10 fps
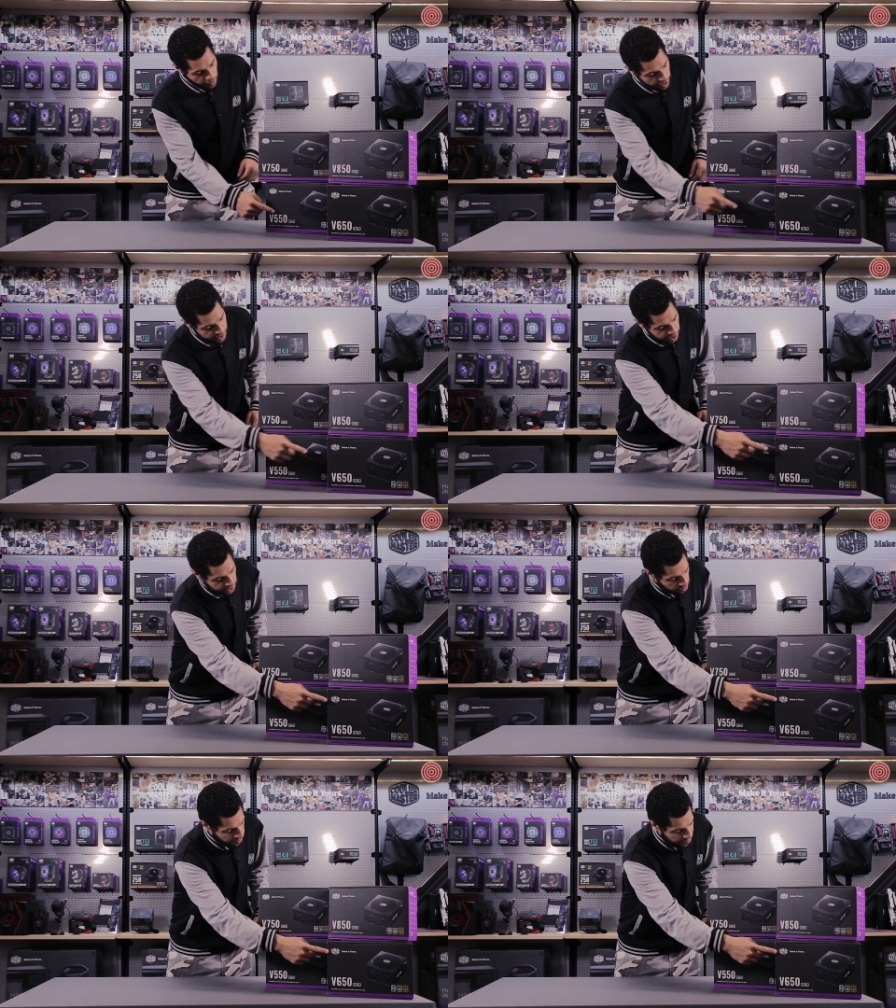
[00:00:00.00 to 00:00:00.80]
watt,
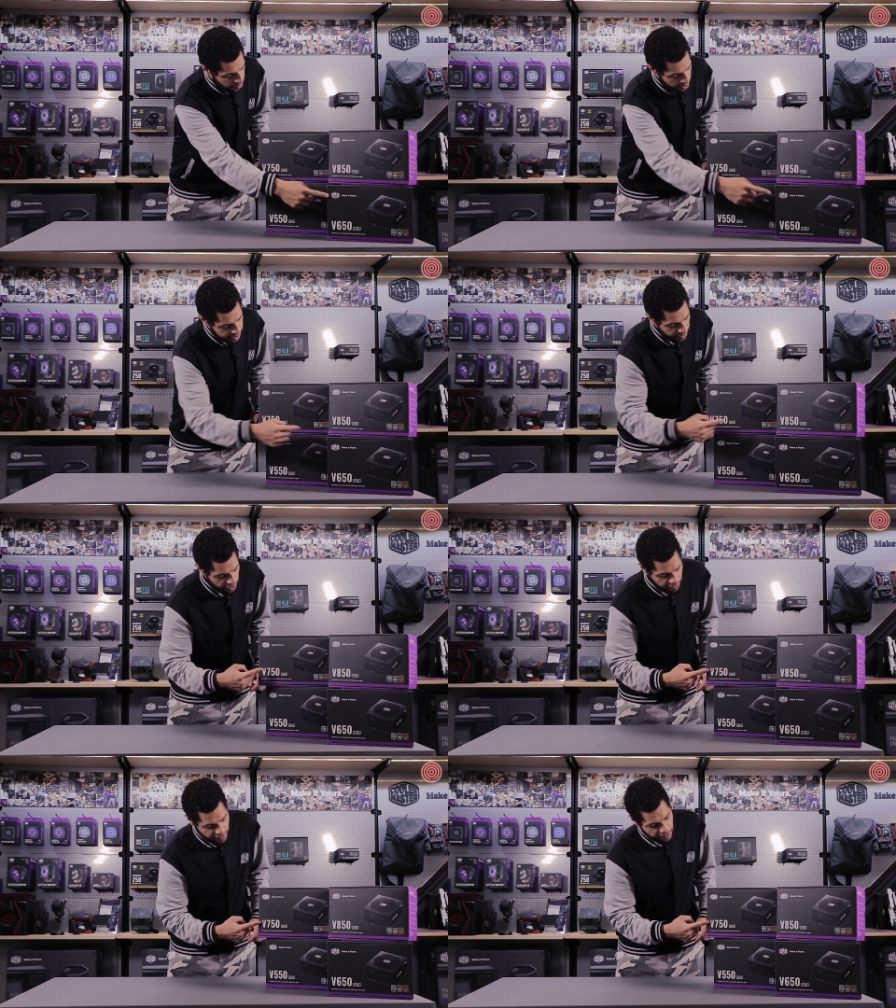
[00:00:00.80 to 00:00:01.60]
650 watt,
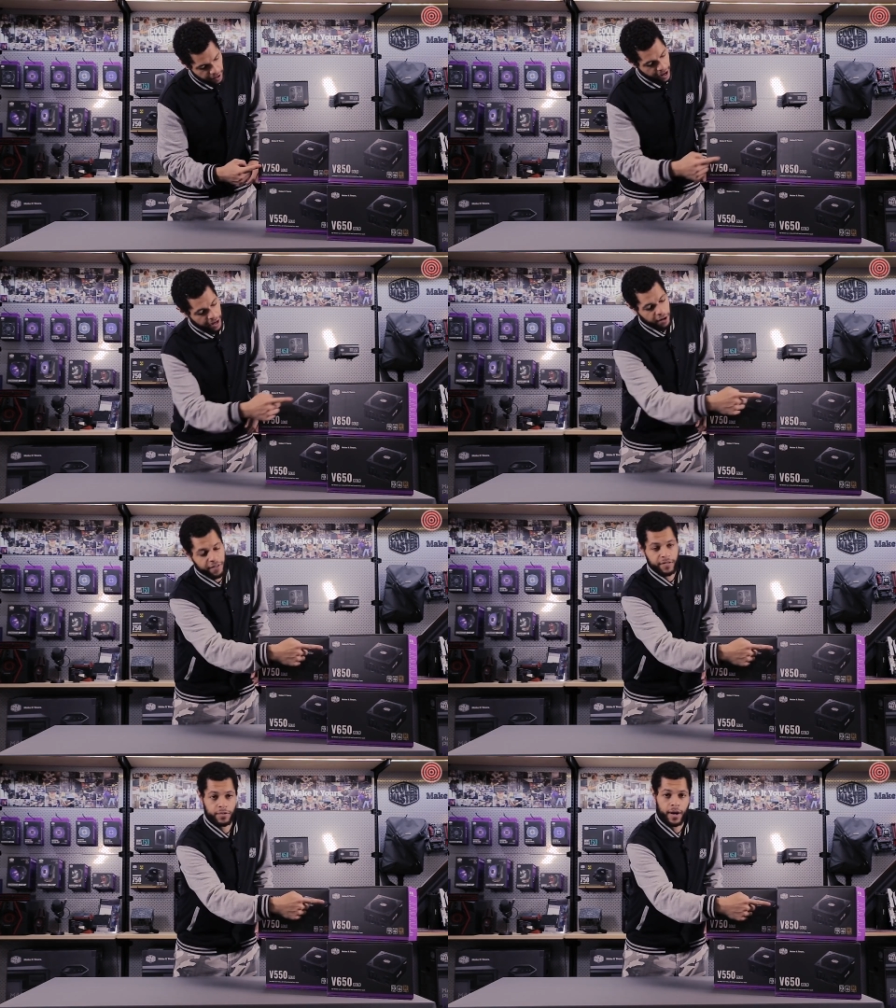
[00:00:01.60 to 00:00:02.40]
750 watt,
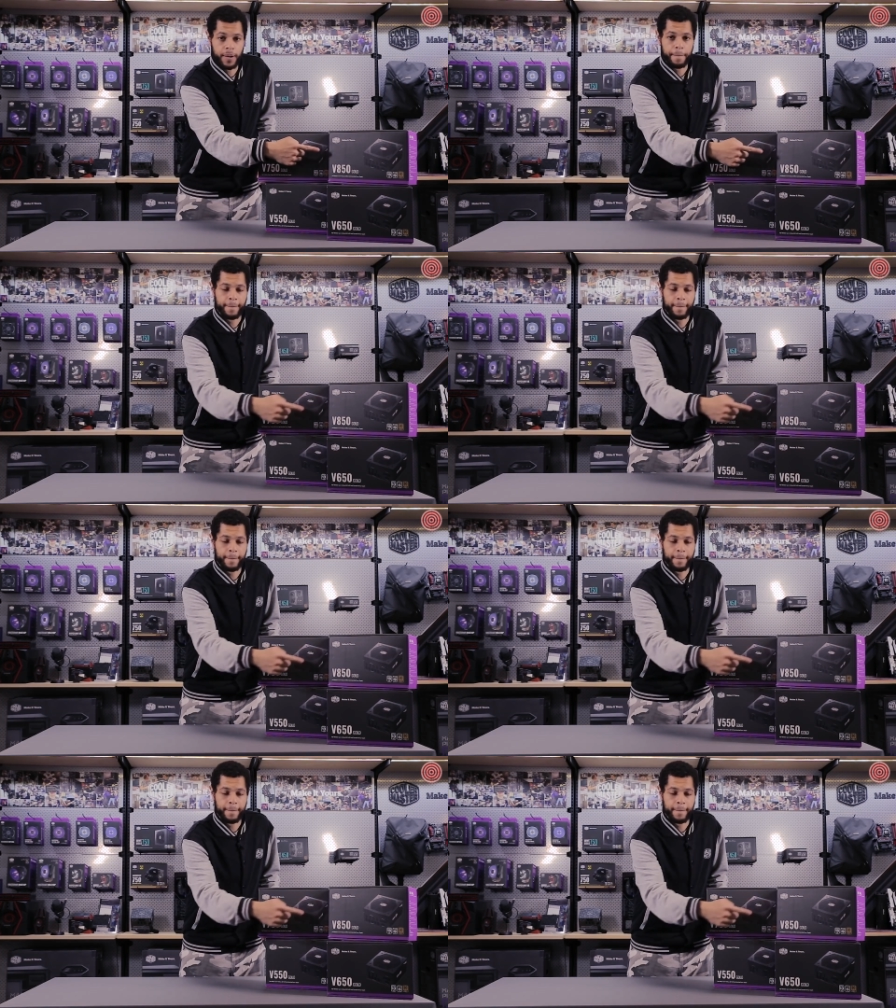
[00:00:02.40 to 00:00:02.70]
850 watt.